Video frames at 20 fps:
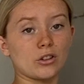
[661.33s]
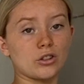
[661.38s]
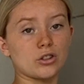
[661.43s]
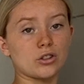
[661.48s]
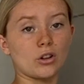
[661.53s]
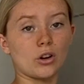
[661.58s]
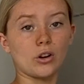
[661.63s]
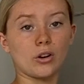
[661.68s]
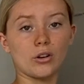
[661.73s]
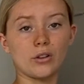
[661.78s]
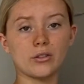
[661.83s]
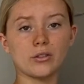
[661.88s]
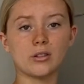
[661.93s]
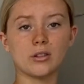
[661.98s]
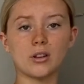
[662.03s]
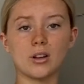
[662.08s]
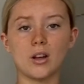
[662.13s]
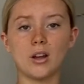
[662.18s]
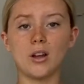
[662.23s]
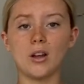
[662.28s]
shorts
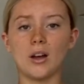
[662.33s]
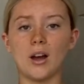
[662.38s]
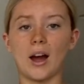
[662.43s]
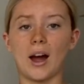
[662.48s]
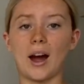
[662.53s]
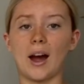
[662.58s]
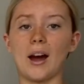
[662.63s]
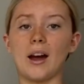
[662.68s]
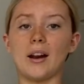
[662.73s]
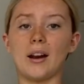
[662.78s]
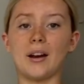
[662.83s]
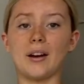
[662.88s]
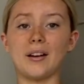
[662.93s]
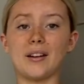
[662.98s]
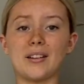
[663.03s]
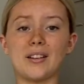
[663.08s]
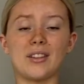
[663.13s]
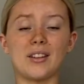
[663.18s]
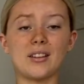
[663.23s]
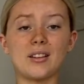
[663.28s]

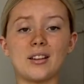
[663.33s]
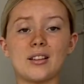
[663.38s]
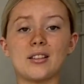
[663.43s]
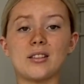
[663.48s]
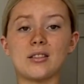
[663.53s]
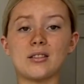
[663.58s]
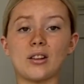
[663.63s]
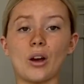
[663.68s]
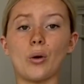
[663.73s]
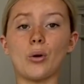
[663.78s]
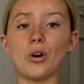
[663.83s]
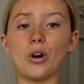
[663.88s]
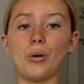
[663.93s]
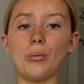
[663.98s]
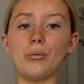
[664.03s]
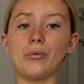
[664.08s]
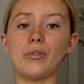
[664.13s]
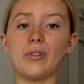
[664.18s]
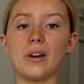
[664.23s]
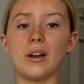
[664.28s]
and this is so
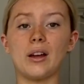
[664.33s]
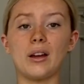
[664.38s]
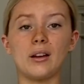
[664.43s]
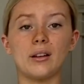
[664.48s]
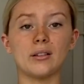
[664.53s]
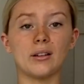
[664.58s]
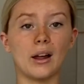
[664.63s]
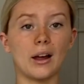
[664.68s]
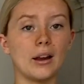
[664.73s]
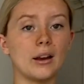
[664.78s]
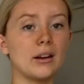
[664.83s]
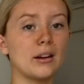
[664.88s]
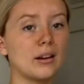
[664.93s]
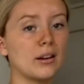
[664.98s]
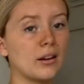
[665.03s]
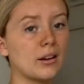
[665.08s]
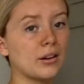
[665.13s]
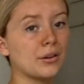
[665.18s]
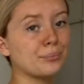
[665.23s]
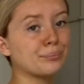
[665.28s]
comfy
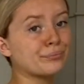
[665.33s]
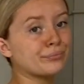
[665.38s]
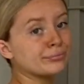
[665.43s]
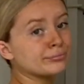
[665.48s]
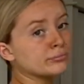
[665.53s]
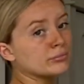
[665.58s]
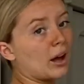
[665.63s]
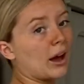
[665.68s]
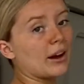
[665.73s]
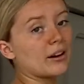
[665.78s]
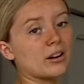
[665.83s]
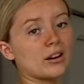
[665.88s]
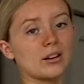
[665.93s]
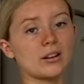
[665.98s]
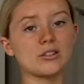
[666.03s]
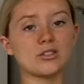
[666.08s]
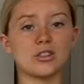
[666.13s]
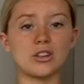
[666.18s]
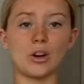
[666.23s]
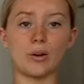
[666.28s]
like I could
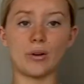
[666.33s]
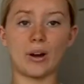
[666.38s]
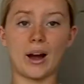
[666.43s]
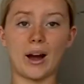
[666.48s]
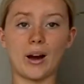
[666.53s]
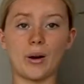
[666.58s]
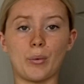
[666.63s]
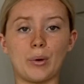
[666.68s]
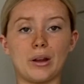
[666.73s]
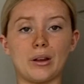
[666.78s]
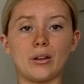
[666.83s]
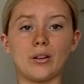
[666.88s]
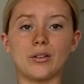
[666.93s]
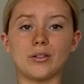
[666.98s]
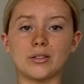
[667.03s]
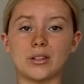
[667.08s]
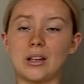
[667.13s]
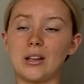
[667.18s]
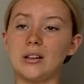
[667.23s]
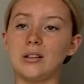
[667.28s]
literally do
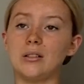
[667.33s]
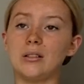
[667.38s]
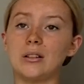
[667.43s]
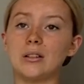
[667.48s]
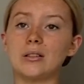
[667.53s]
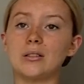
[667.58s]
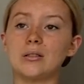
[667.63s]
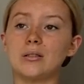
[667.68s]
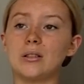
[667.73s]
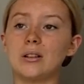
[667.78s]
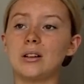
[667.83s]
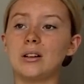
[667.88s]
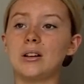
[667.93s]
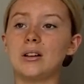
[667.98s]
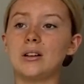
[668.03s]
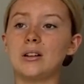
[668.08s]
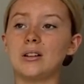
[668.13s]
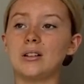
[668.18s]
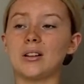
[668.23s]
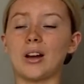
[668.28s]
cartwheels and
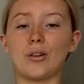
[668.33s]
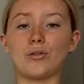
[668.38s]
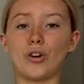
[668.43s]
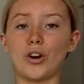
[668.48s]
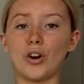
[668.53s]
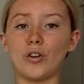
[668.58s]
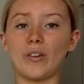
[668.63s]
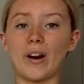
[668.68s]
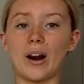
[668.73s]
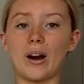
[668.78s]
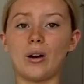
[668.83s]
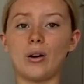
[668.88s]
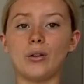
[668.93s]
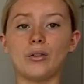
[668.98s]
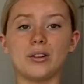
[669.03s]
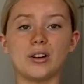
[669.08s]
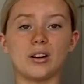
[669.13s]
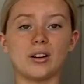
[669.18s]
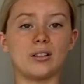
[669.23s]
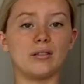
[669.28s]
like run
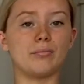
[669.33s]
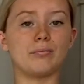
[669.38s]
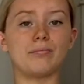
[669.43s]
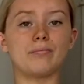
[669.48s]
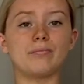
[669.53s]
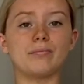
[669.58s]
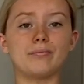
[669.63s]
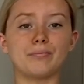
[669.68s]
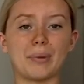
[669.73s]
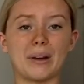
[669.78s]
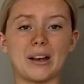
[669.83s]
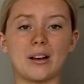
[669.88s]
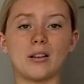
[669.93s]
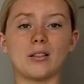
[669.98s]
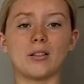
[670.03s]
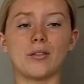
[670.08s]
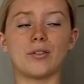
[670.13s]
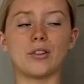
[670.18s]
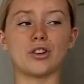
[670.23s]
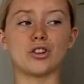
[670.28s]
around and because
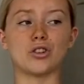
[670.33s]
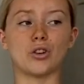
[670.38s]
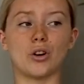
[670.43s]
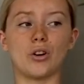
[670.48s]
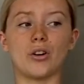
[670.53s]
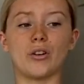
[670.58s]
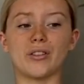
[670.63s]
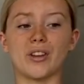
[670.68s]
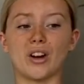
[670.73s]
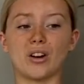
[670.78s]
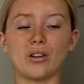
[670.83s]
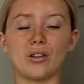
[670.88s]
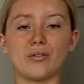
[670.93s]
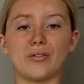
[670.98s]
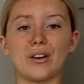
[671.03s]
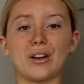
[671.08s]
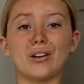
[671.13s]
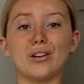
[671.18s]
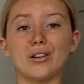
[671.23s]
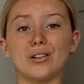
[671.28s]
of the shorts I just
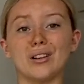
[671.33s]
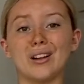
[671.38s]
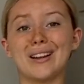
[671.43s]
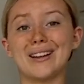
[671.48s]
feel